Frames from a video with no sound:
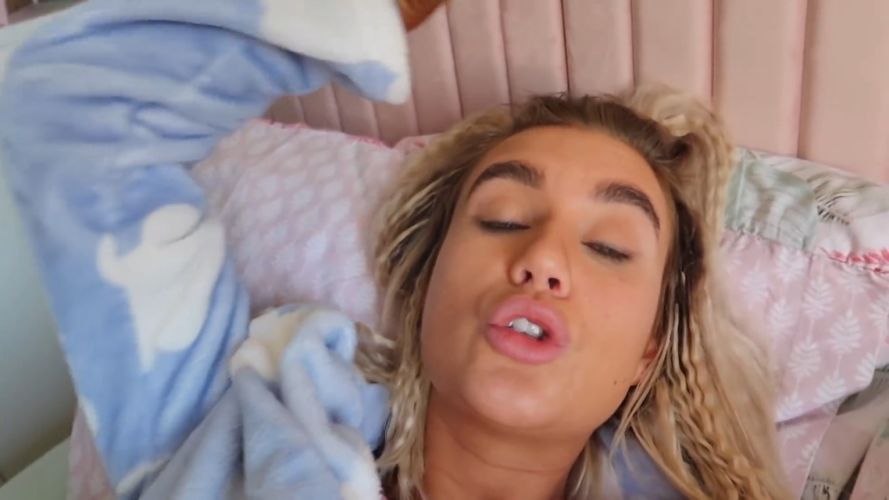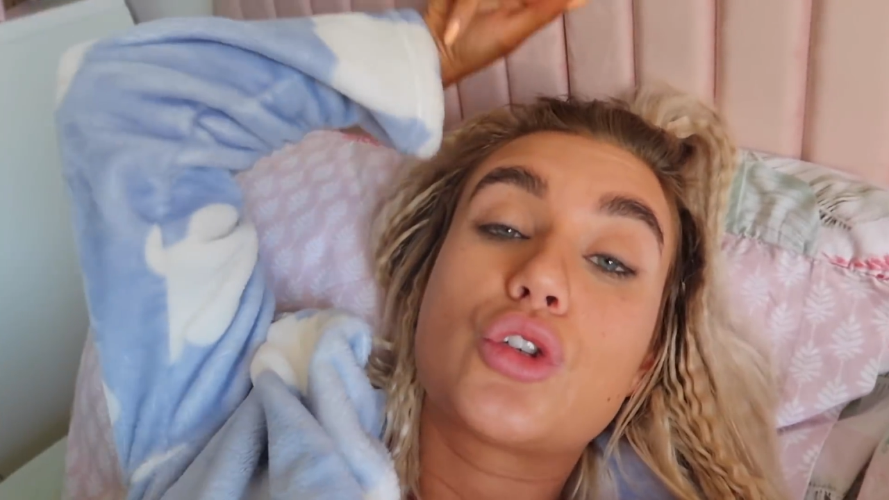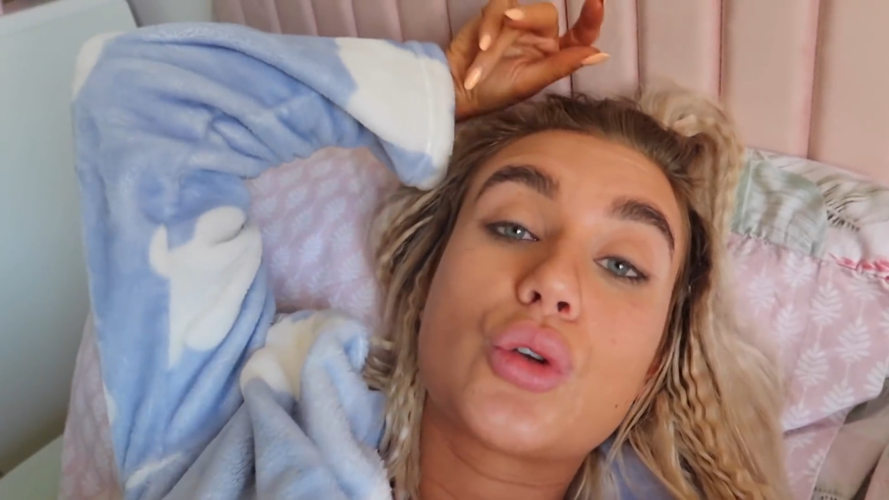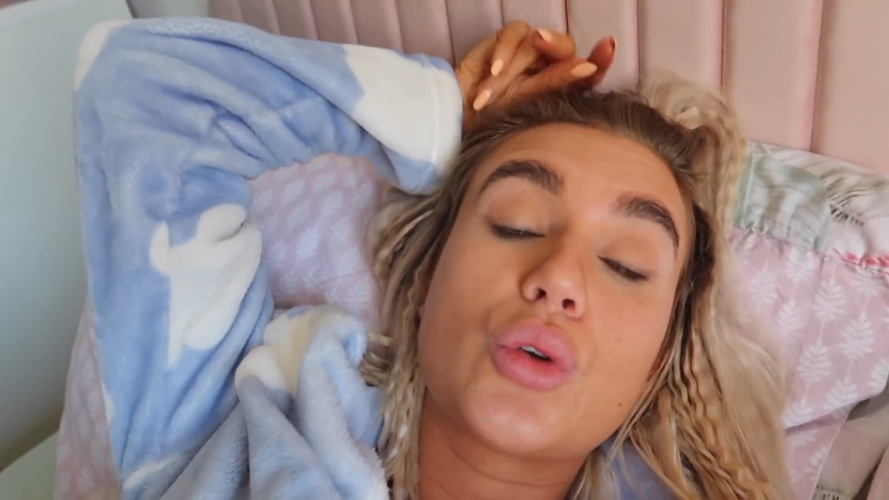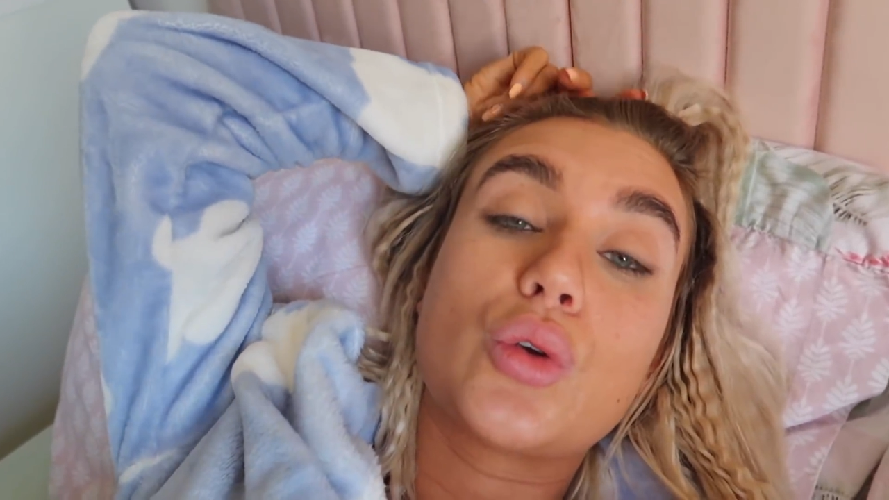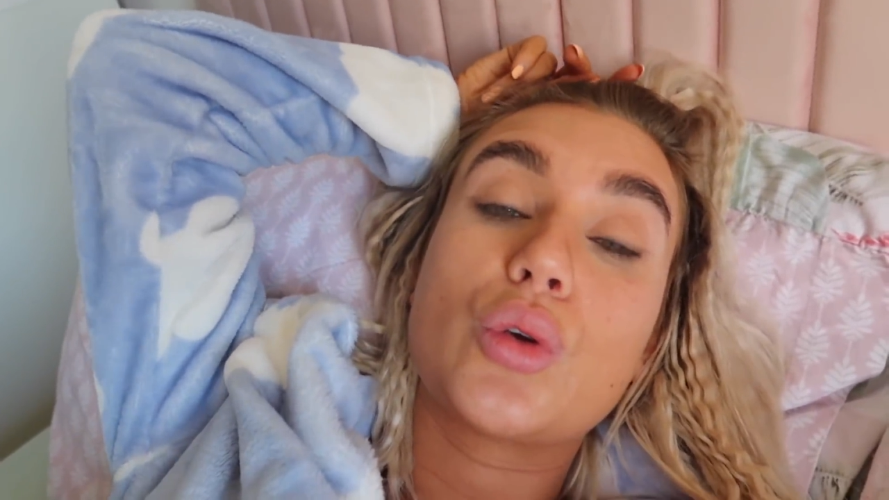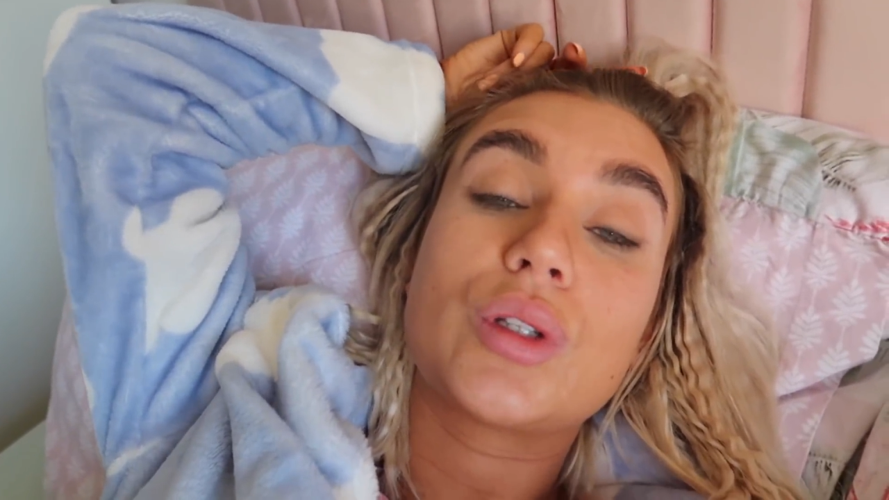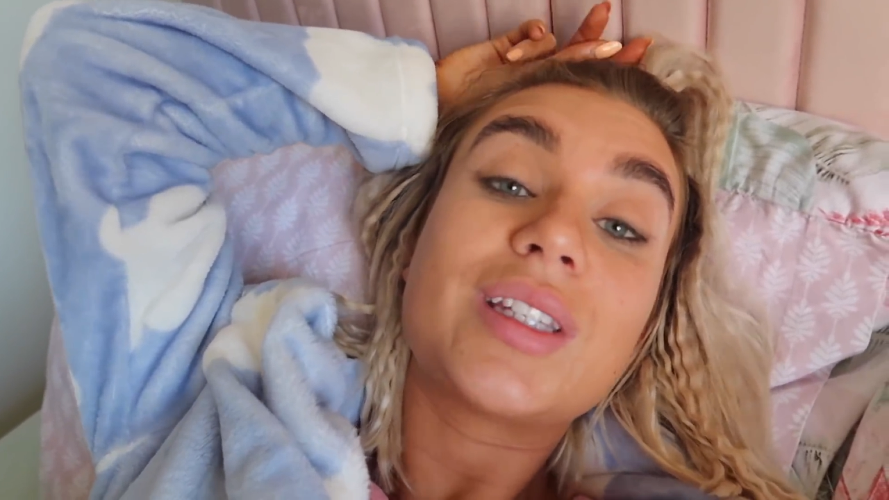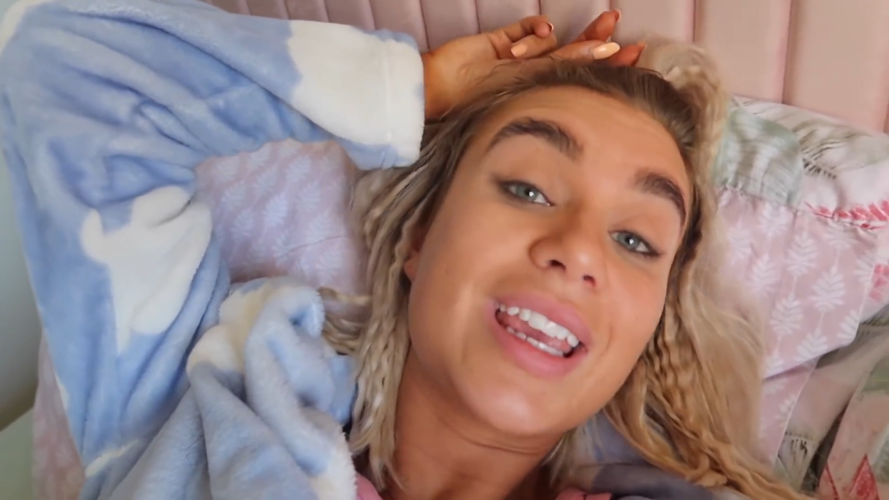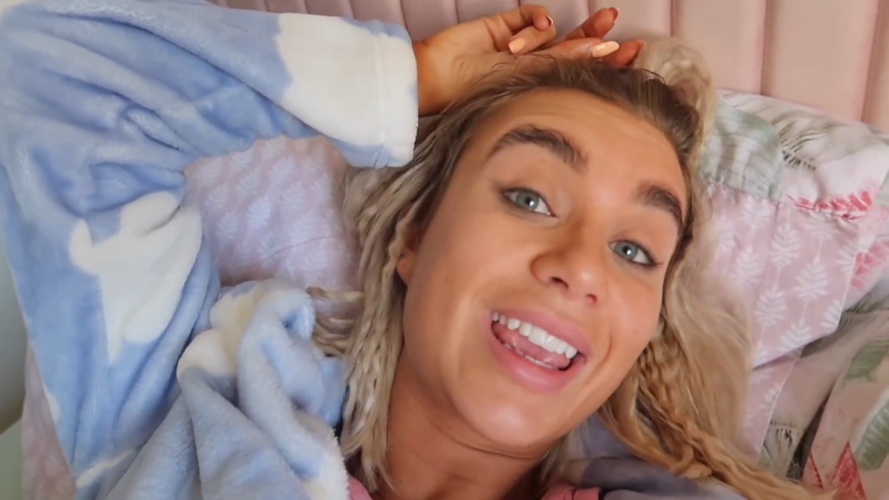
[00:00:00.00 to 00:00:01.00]
to
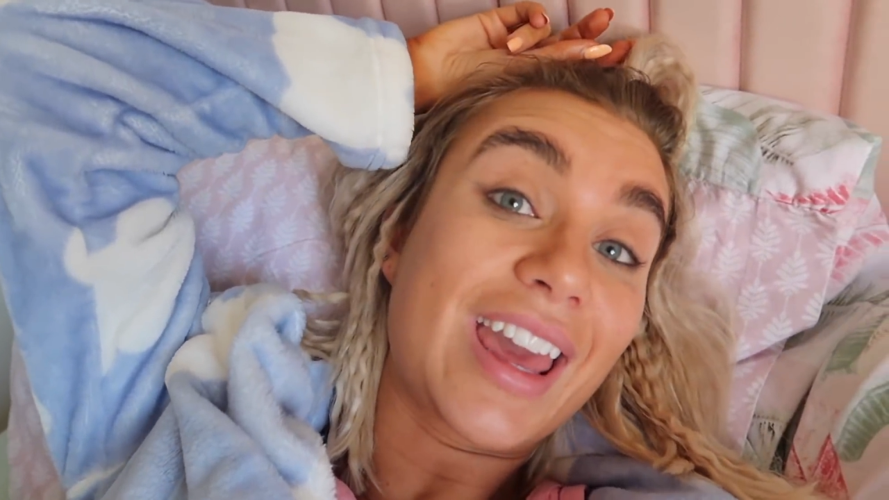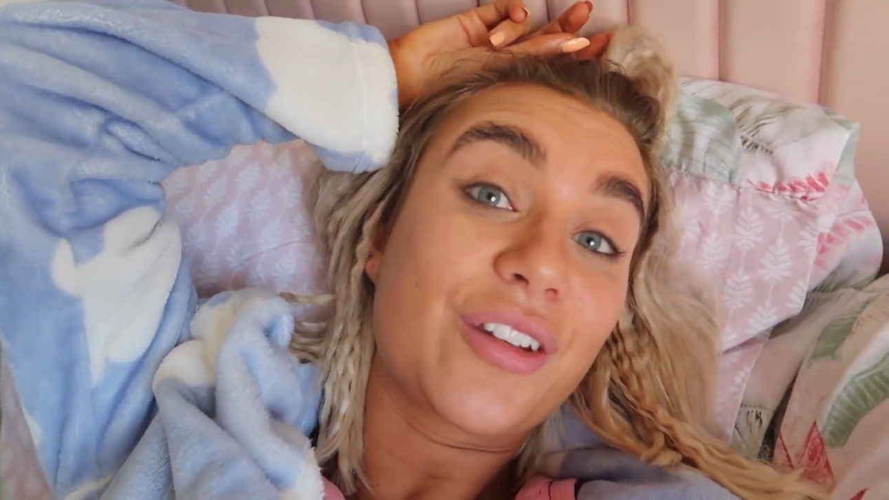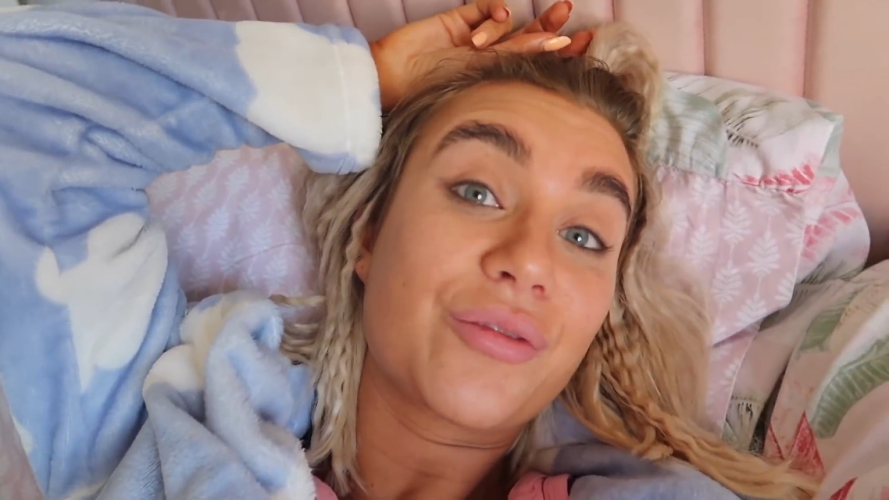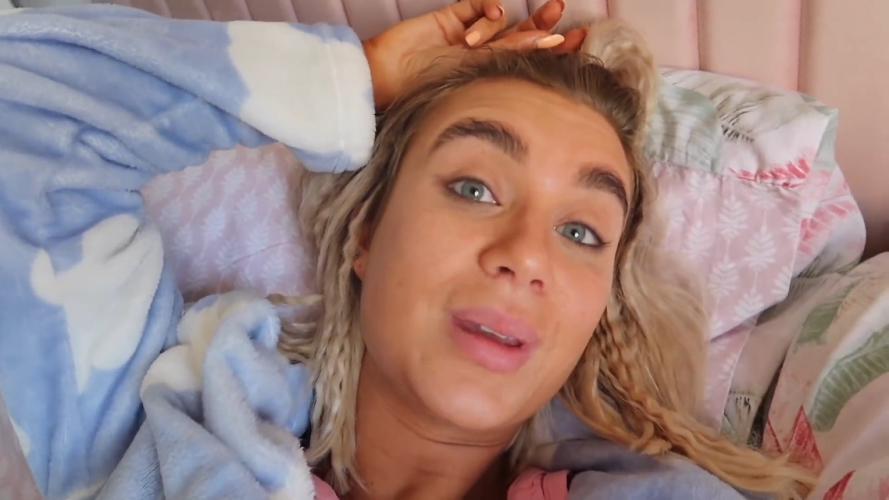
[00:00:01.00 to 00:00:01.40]
take care of